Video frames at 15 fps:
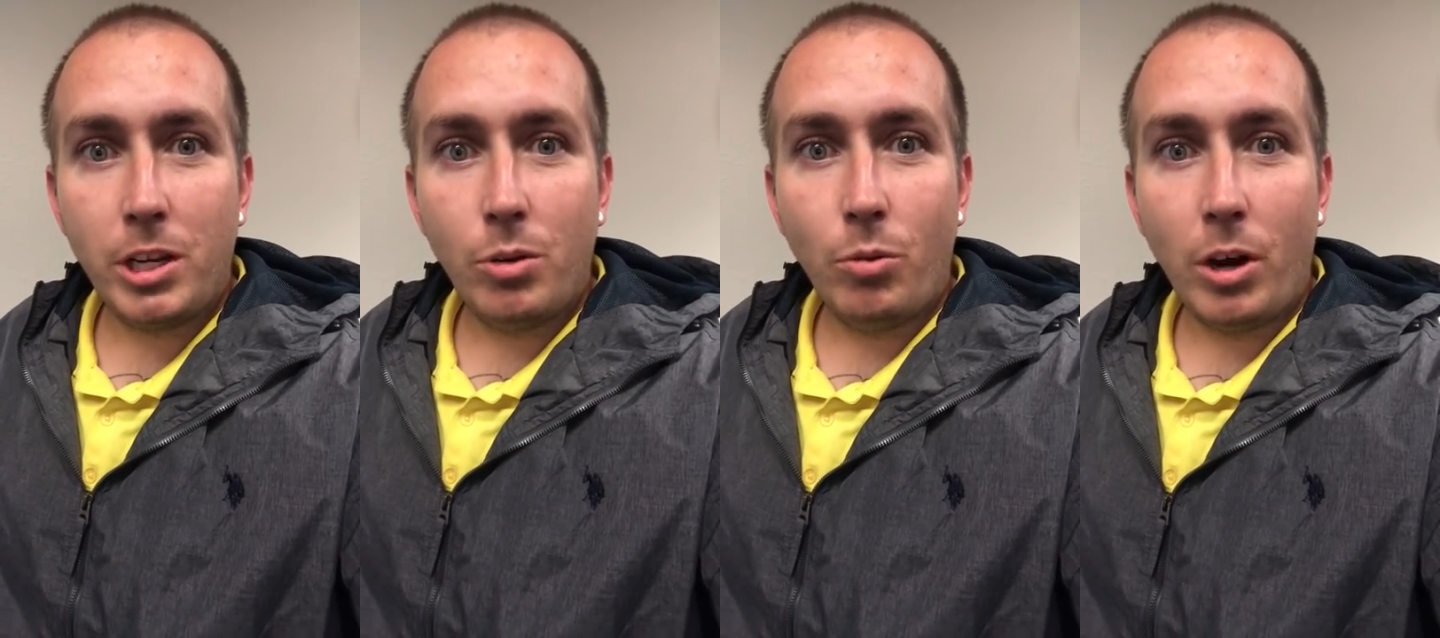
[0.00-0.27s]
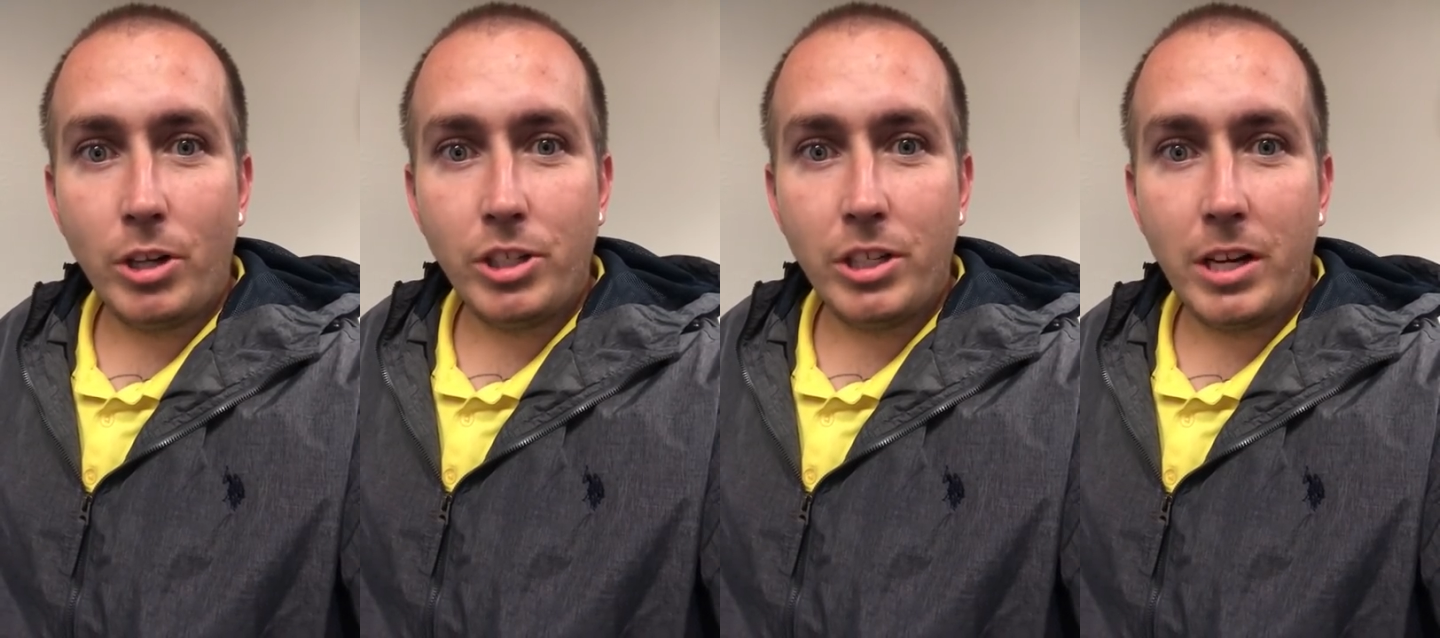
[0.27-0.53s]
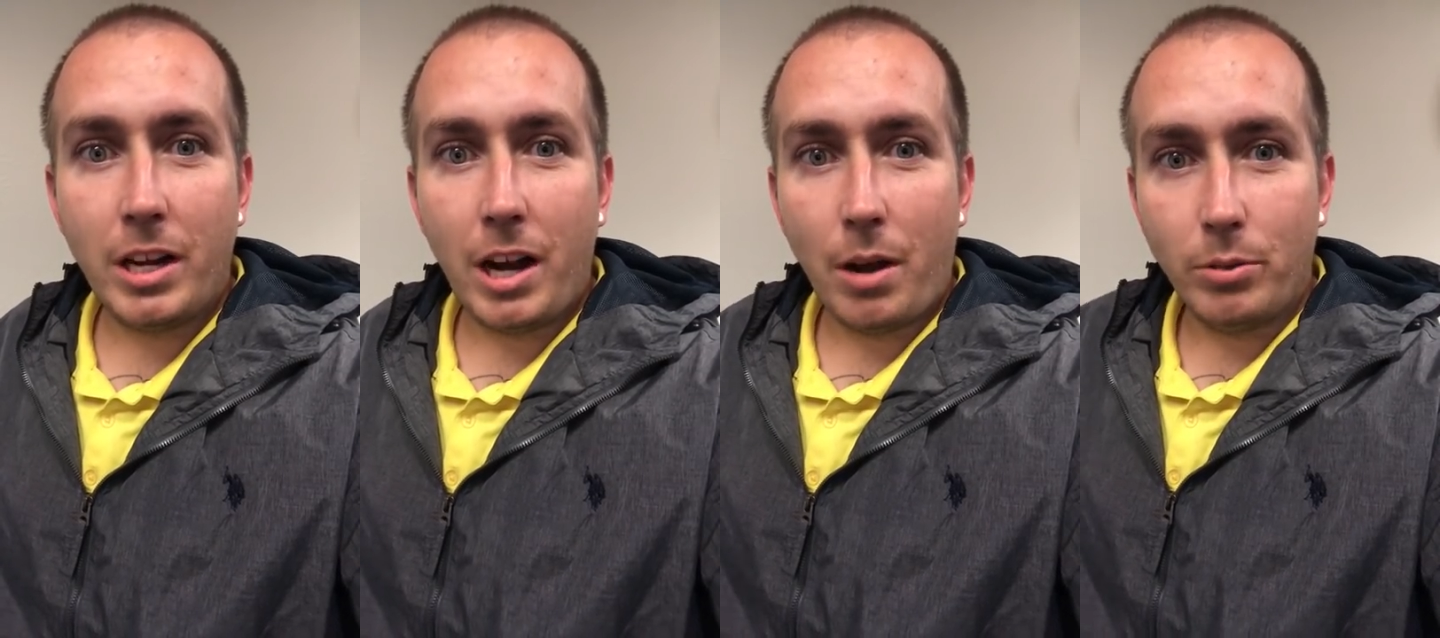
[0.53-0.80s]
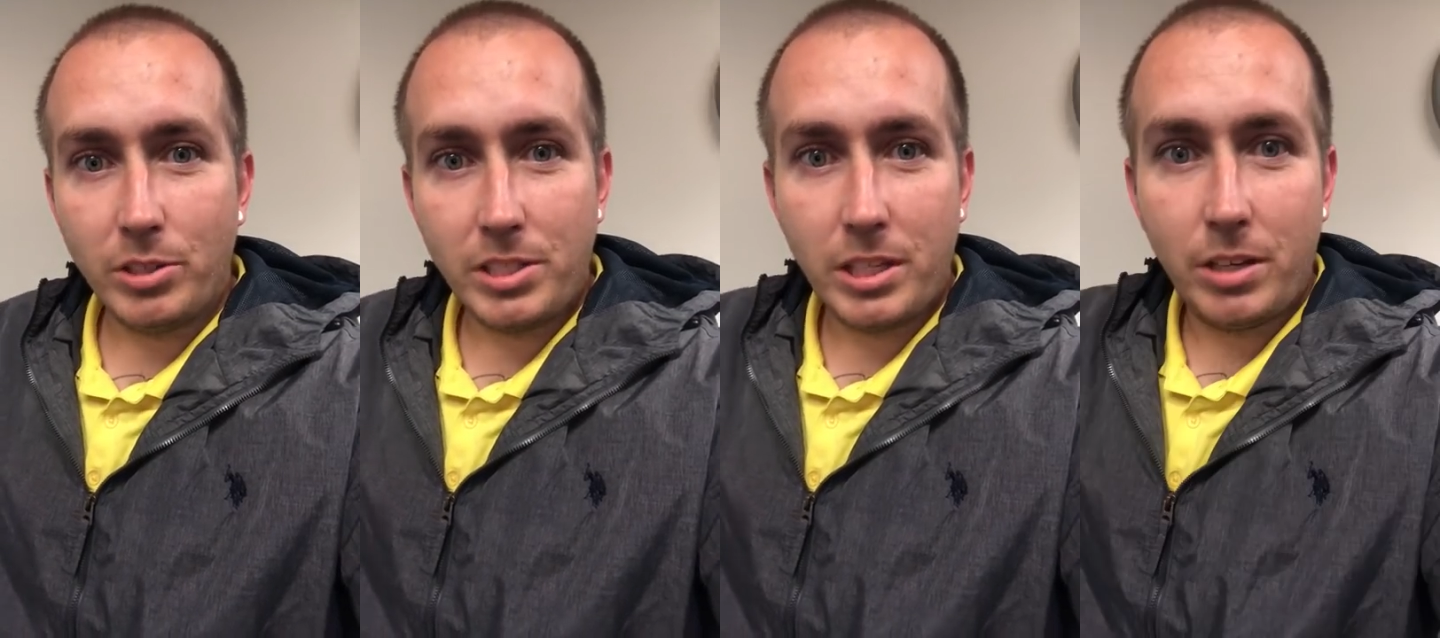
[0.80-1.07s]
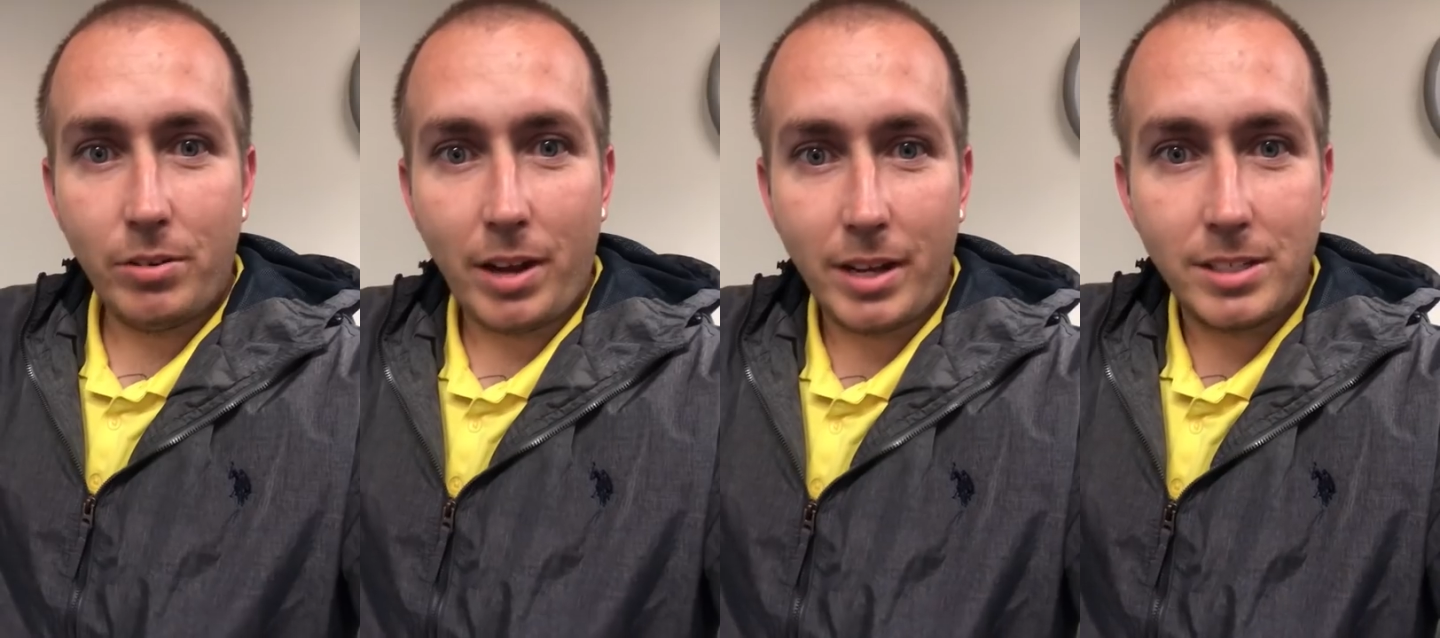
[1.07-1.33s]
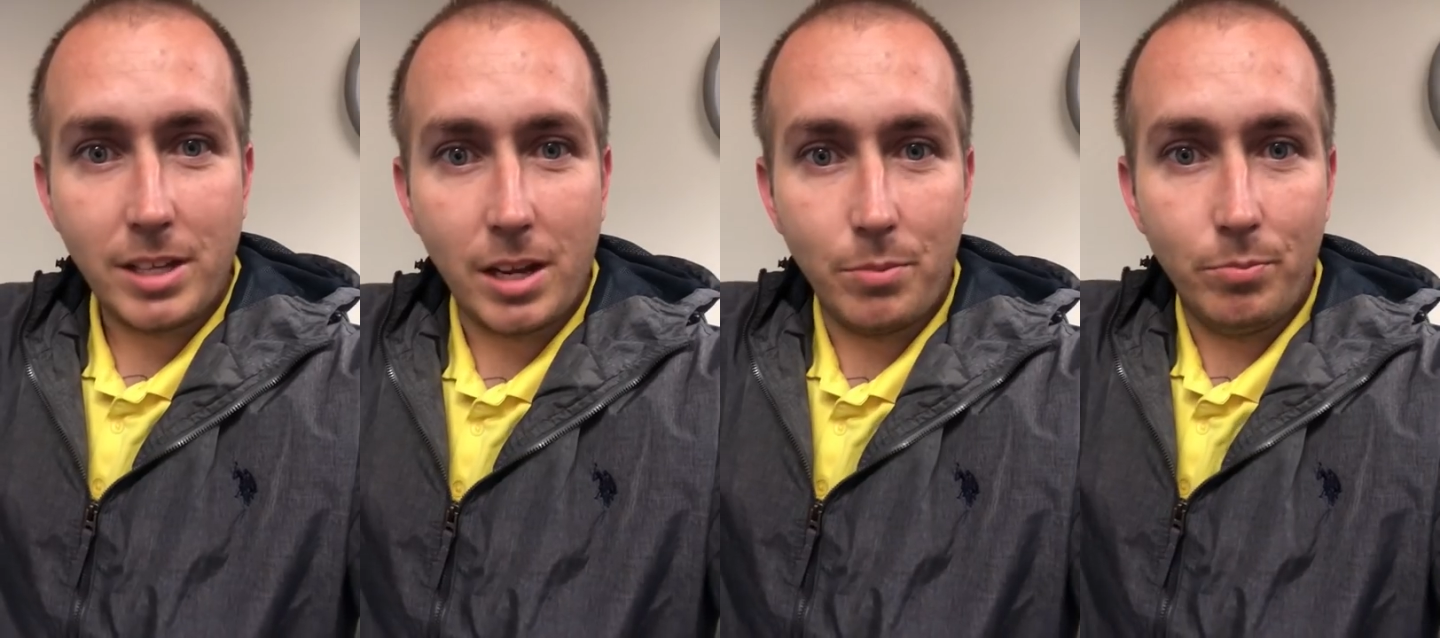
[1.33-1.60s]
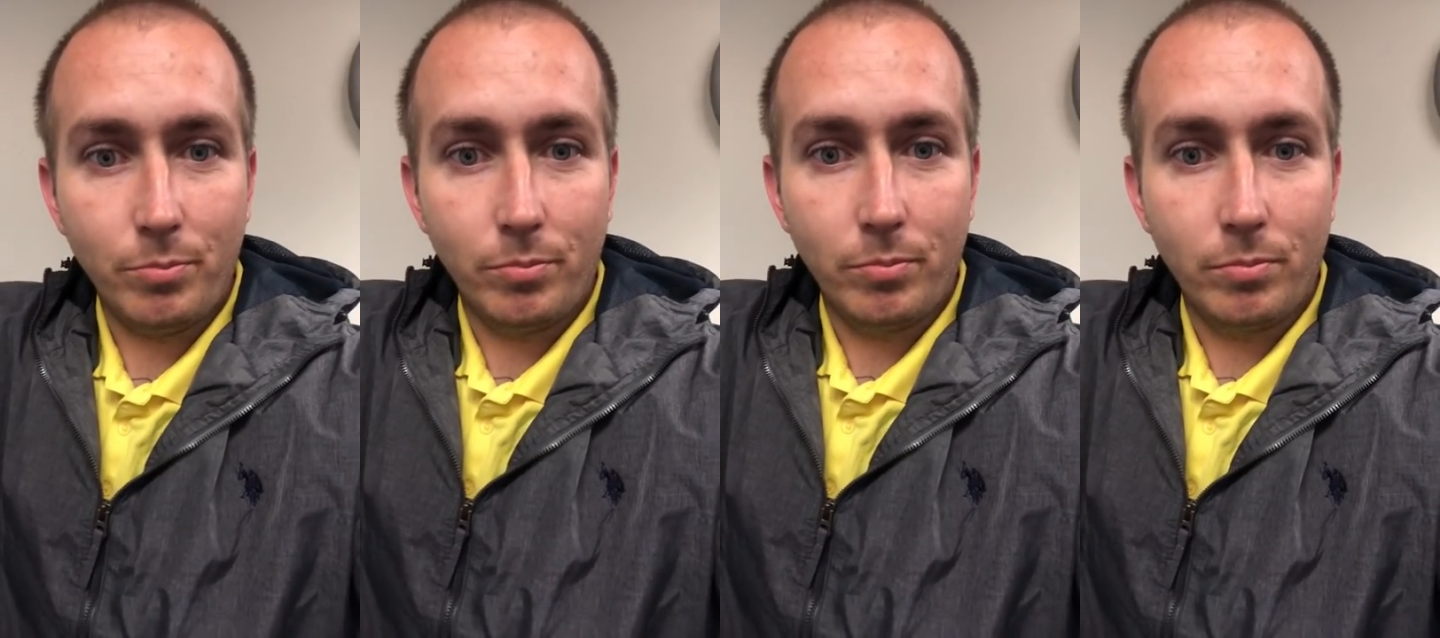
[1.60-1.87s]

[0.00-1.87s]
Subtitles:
you watching, and I will see you next time.